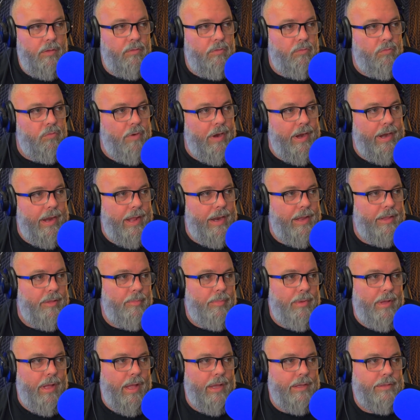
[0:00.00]
Right out of the
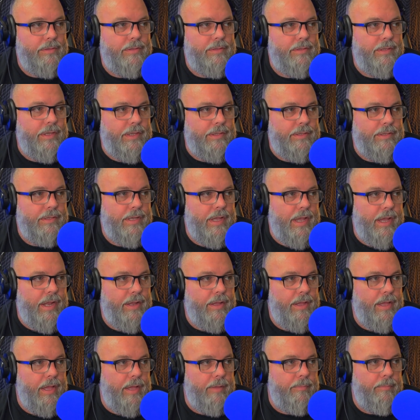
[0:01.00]
box, it's kind
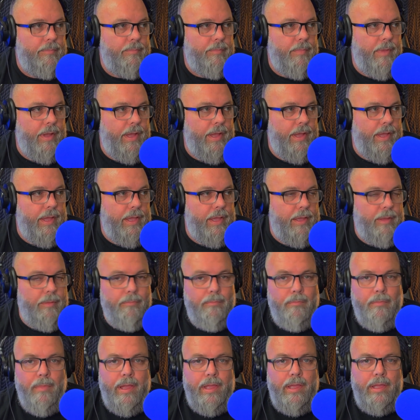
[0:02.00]
of got my
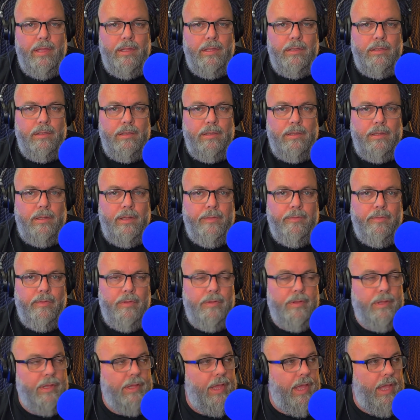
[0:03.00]
mic
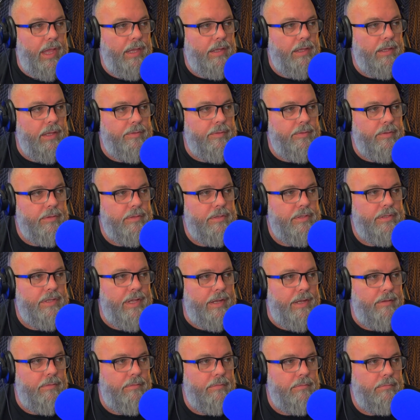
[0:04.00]
level, the gain level
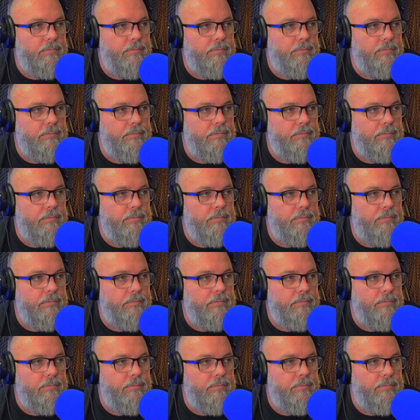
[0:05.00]
set